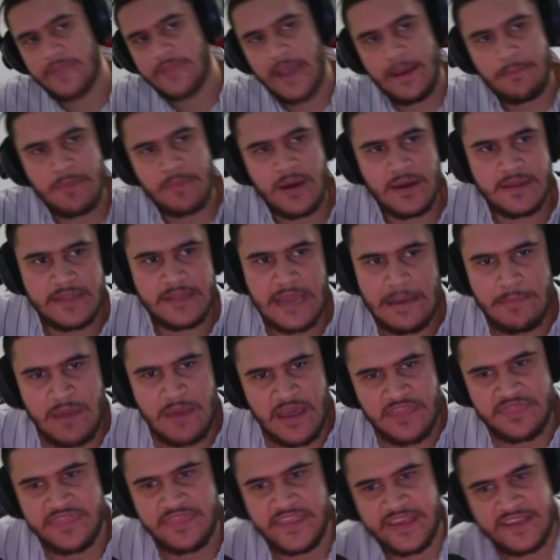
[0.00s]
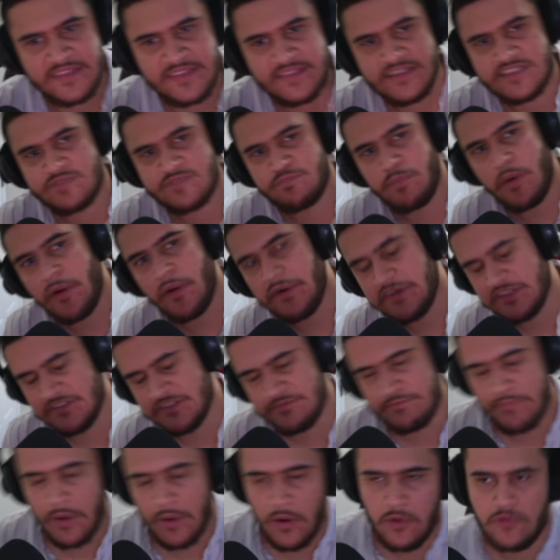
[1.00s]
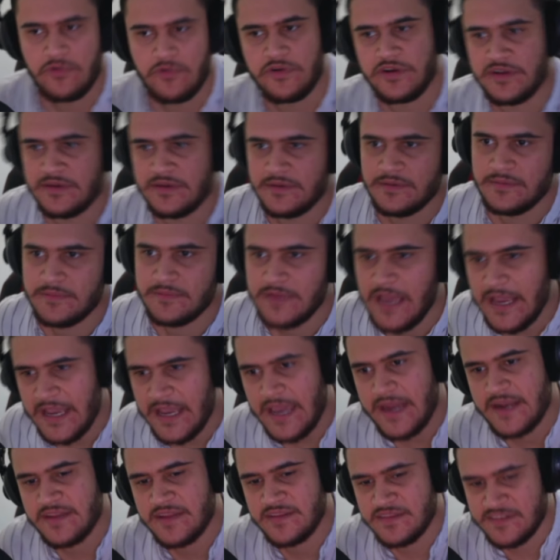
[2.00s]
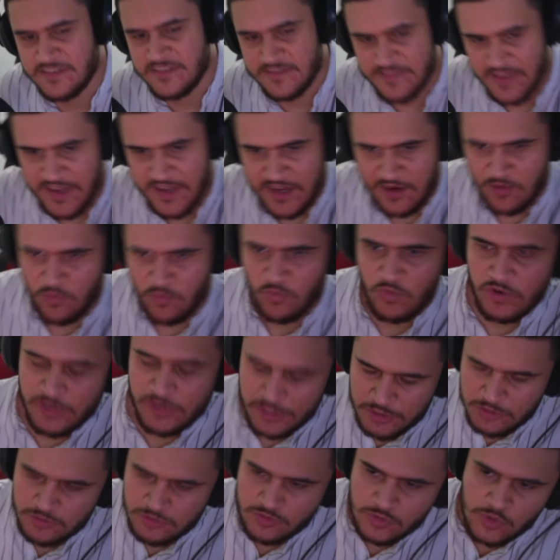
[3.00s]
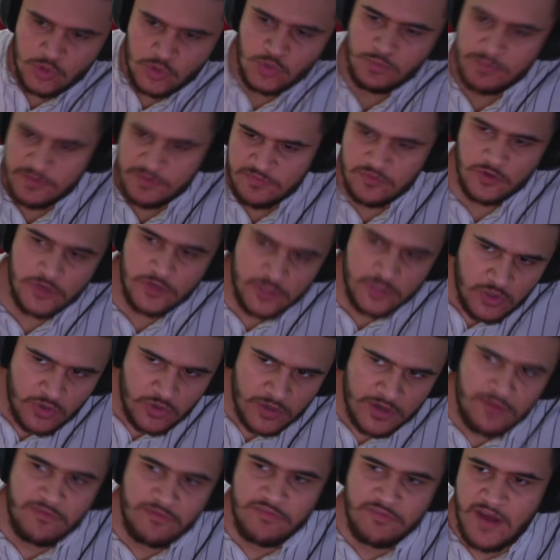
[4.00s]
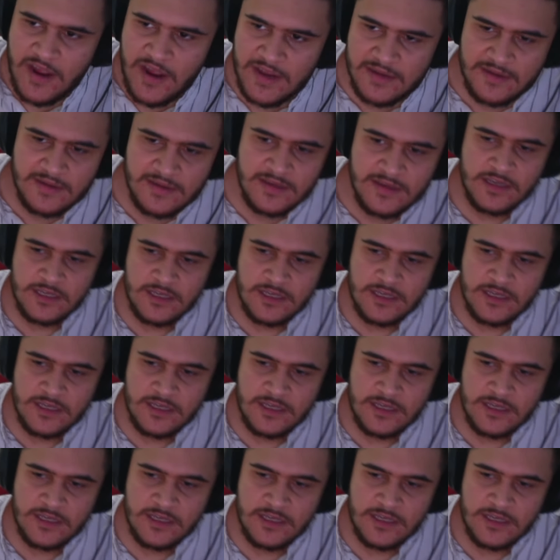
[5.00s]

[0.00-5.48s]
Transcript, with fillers: Y'all, y'all might think this part is boring. Y'all gotta understand. What do you do before you go in a fight?